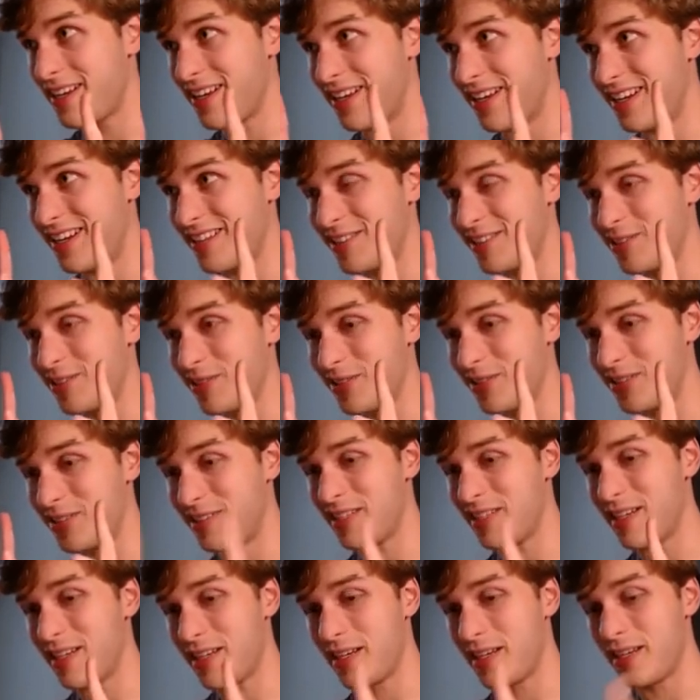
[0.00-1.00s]
I should
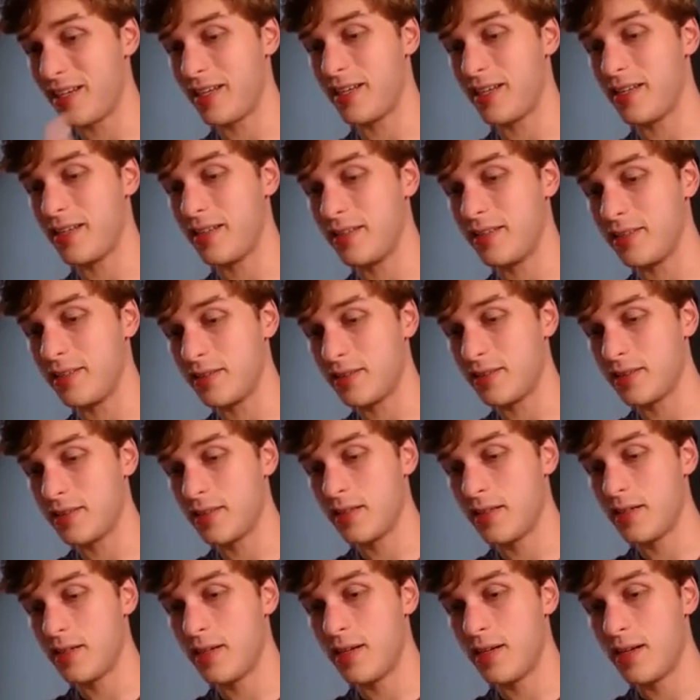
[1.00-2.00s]
say is
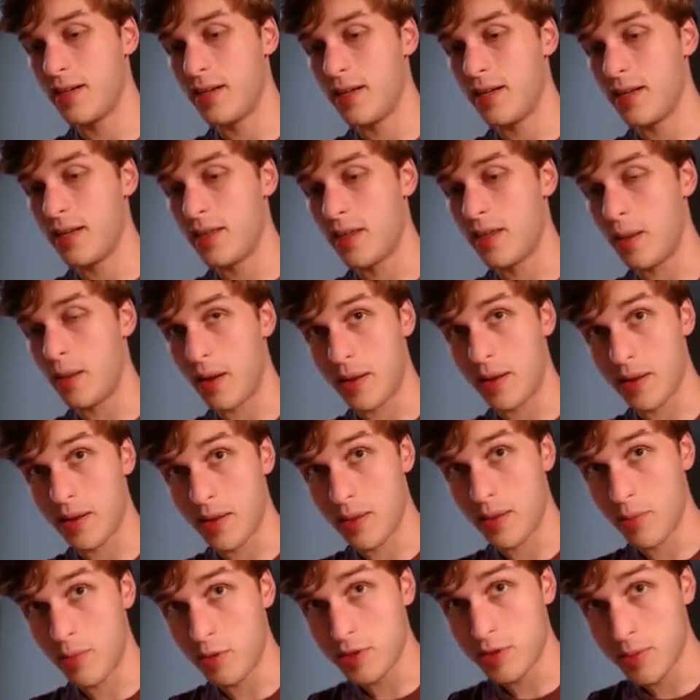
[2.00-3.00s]
the
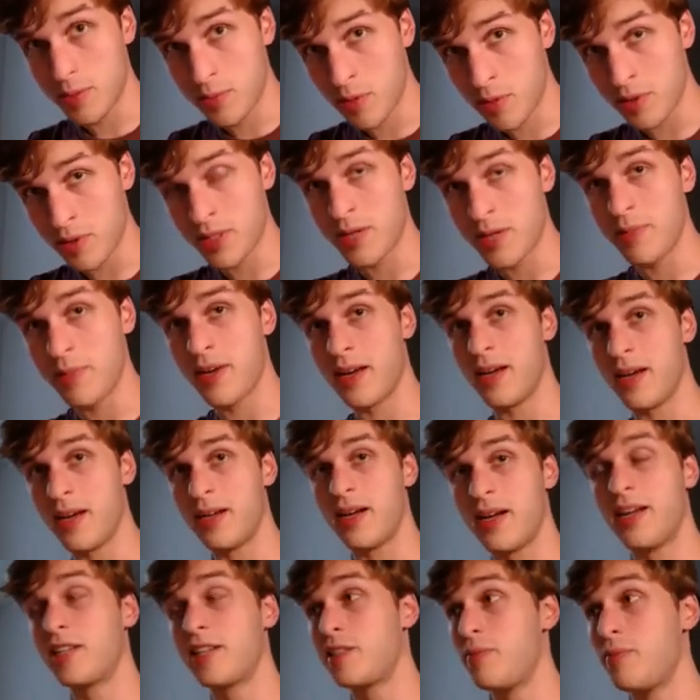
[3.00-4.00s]
the most important command.
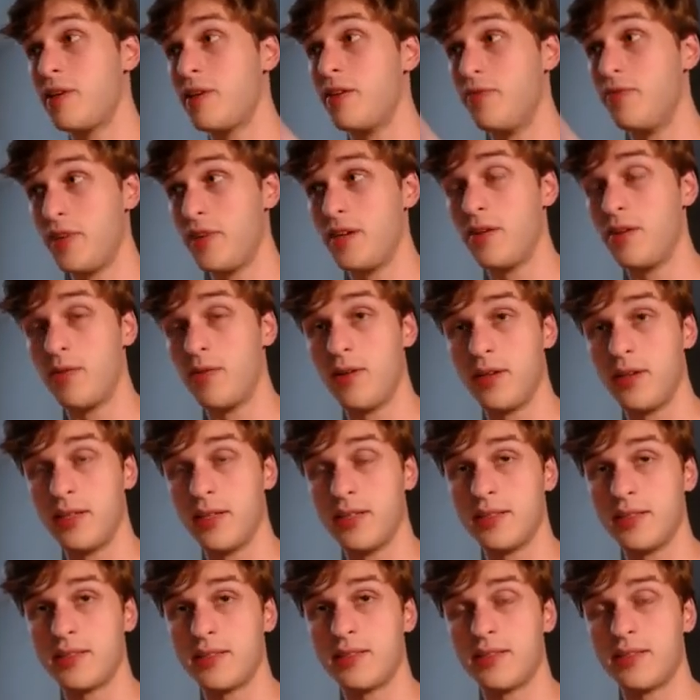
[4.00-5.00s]
I actually made a video on
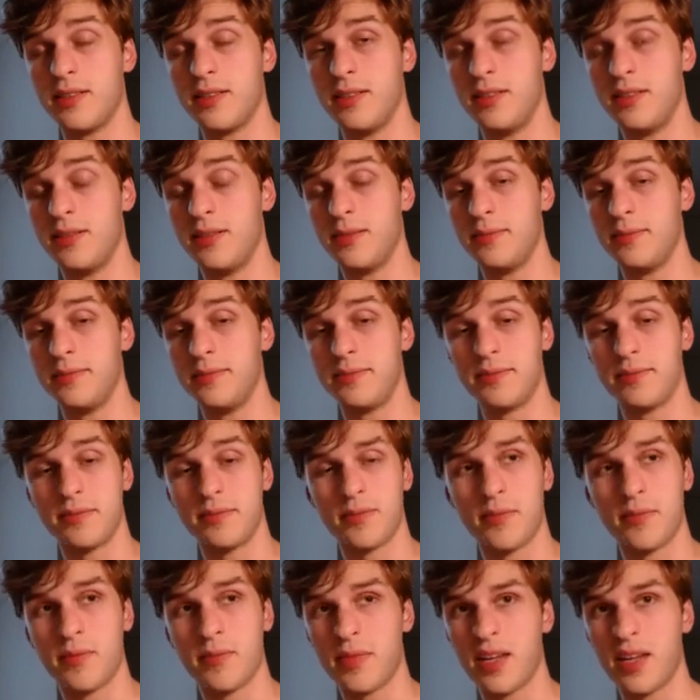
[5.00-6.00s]
this. Um,
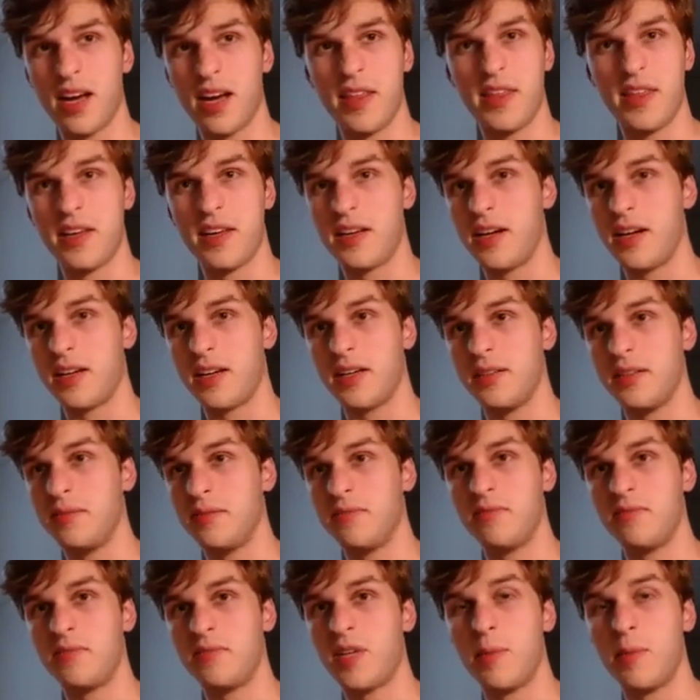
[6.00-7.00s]
I think like
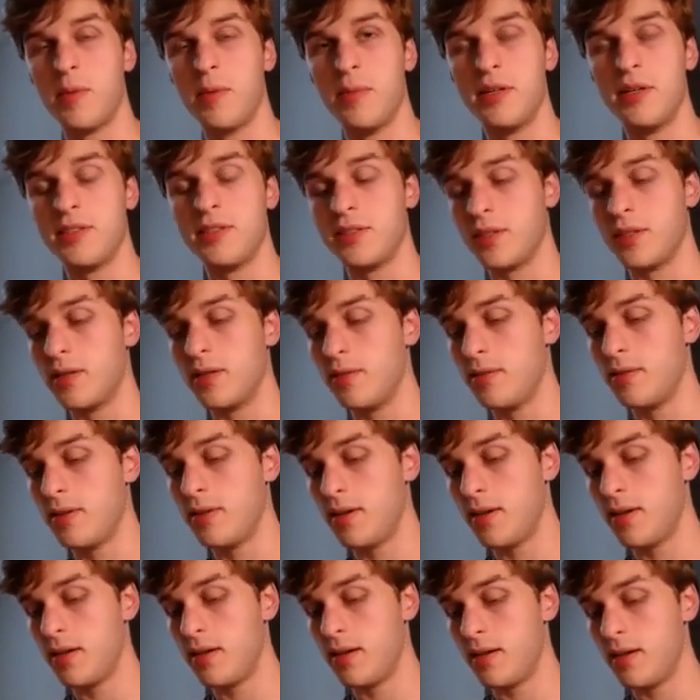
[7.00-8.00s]
a couple months ago.
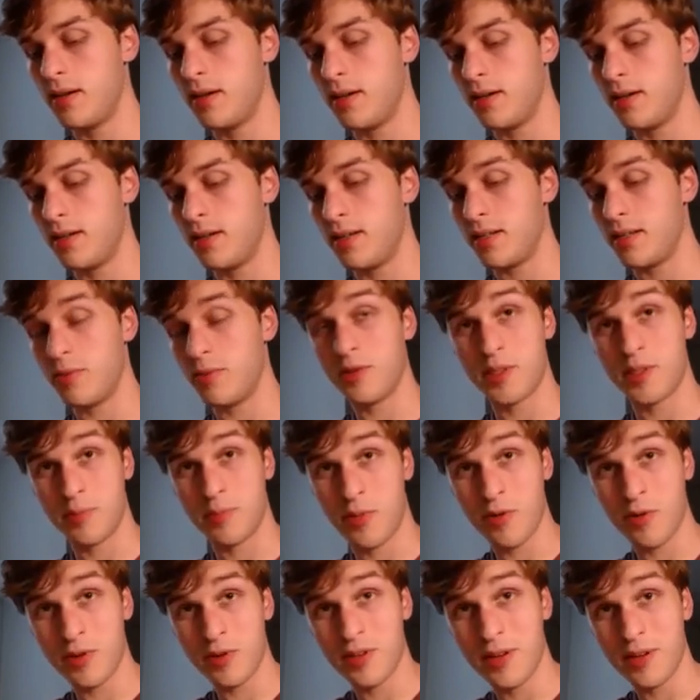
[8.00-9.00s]
Uh, the most
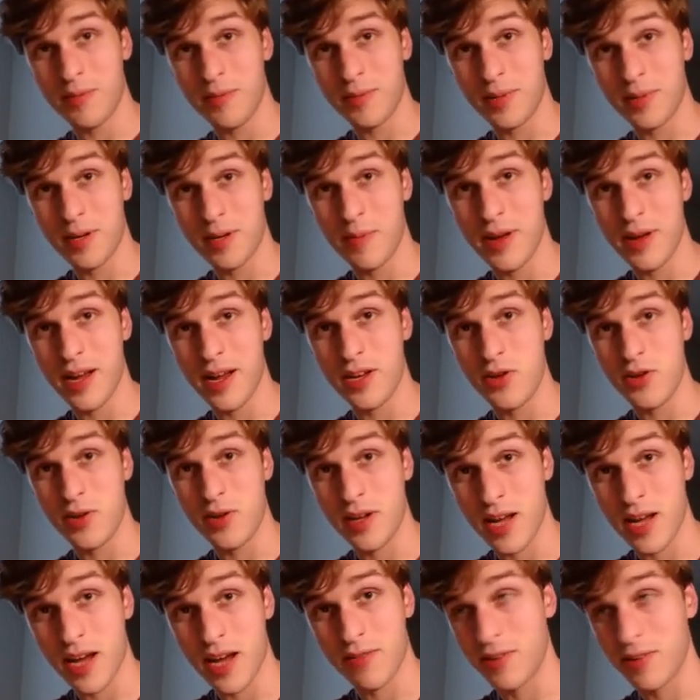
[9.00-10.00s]
important command you
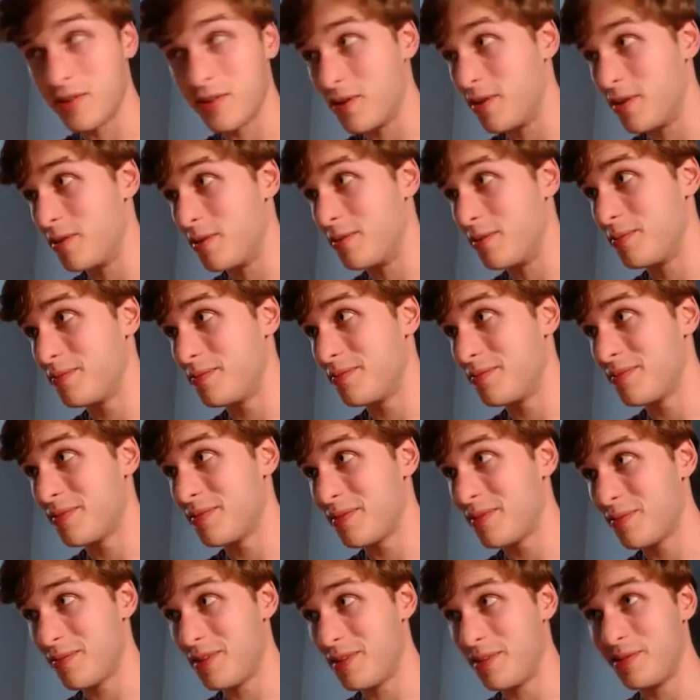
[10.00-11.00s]
can ever know
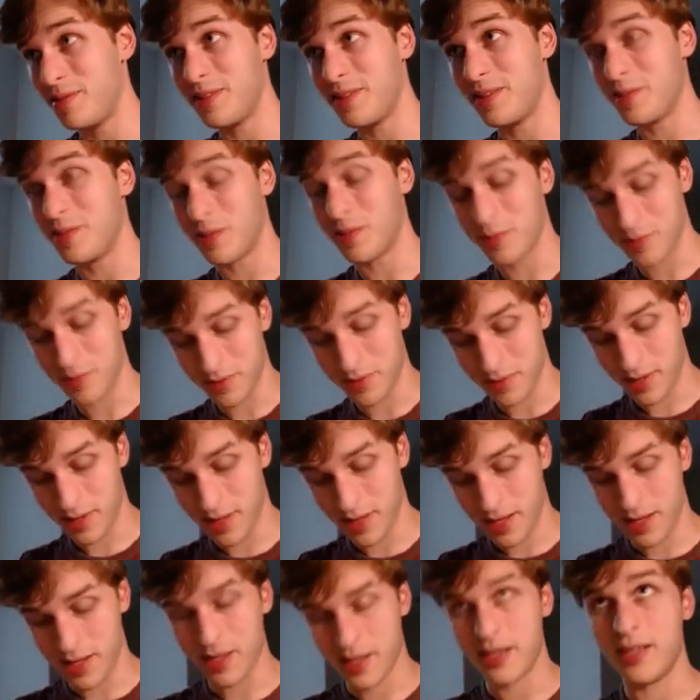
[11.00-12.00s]
when using the terminal
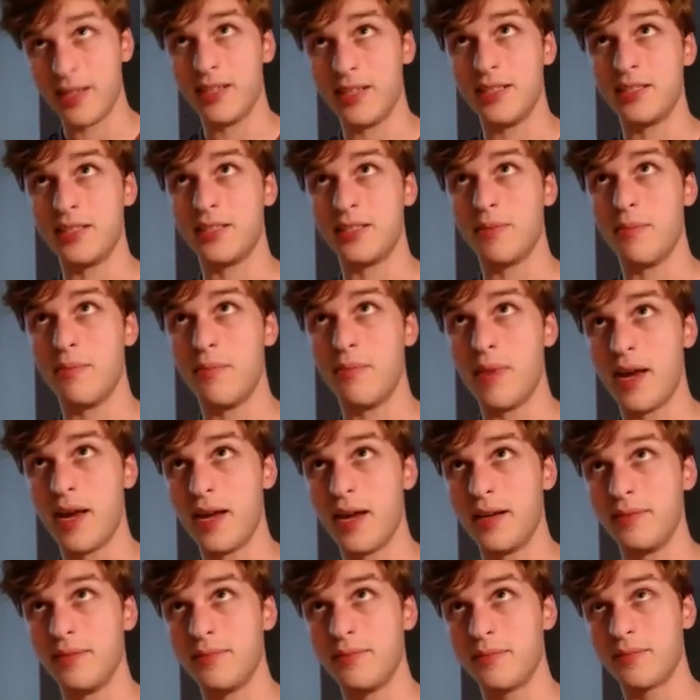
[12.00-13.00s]
is
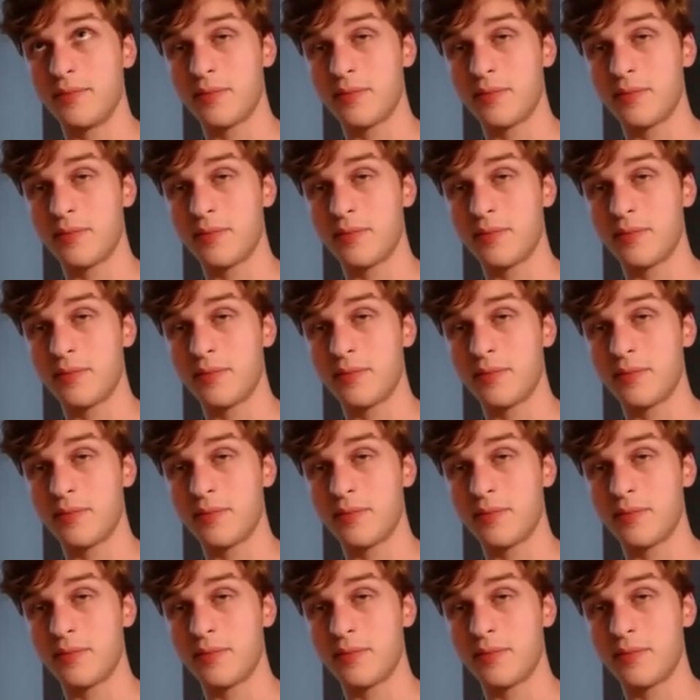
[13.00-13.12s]
man.